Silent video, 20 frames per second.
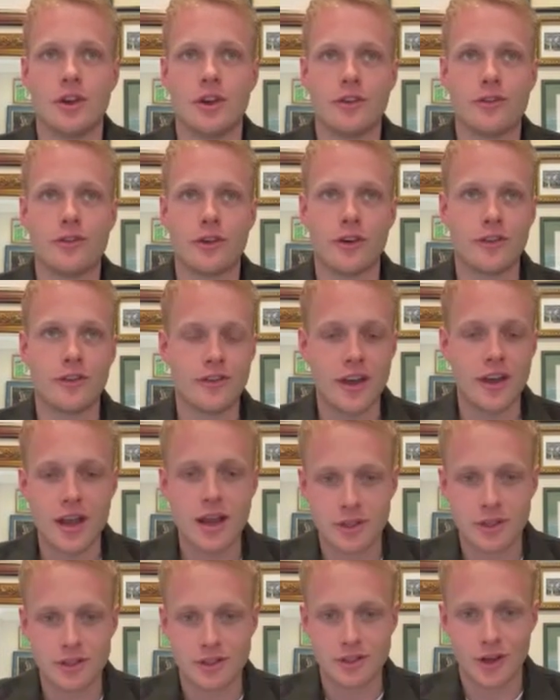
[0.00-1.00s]
for a
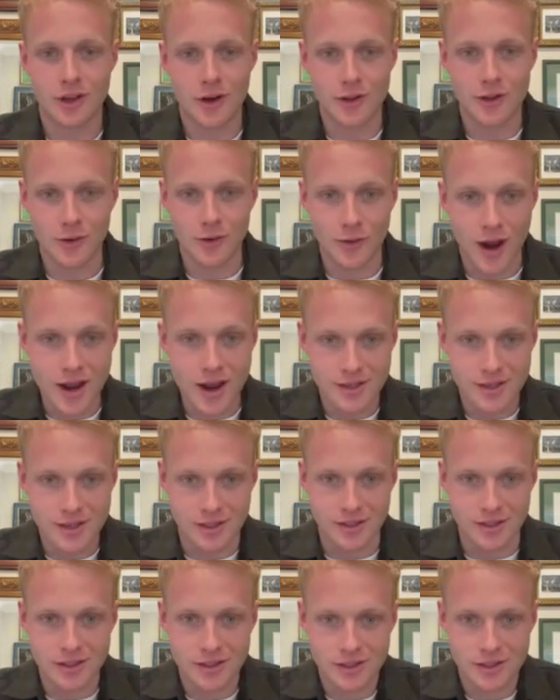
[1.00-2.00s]
family to go to the
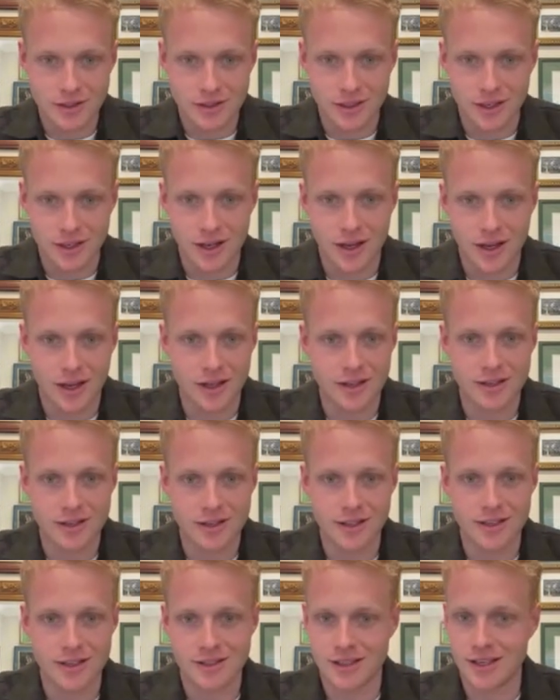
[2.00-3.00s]
races,
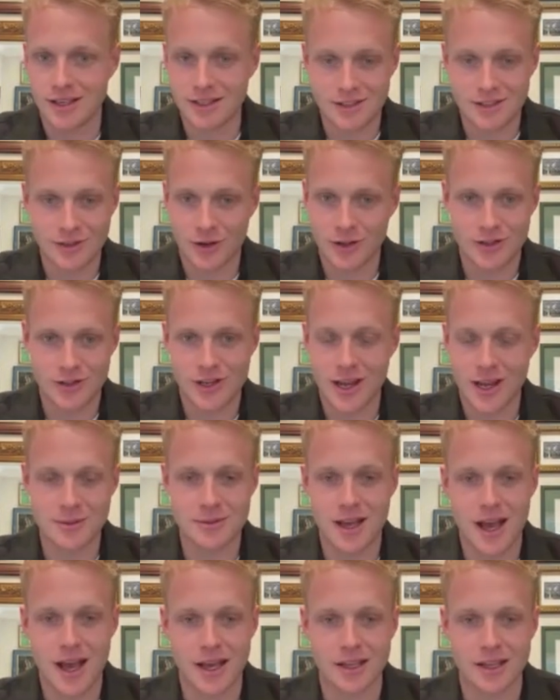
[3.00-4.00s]
it's not a cheap
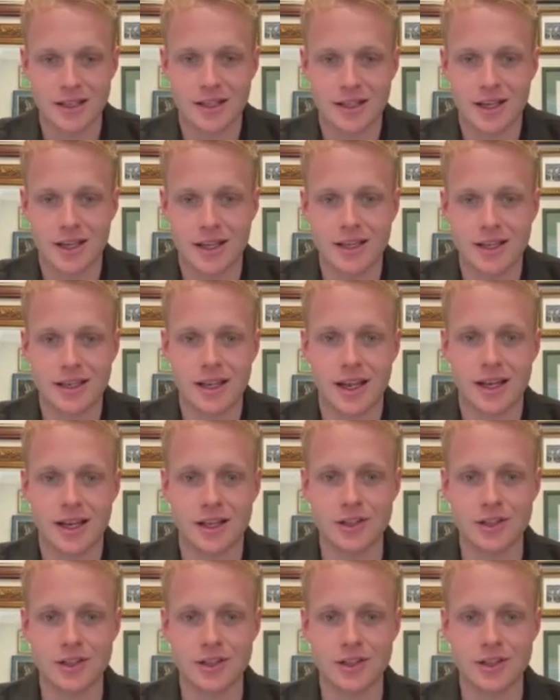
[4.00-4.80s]
day. And it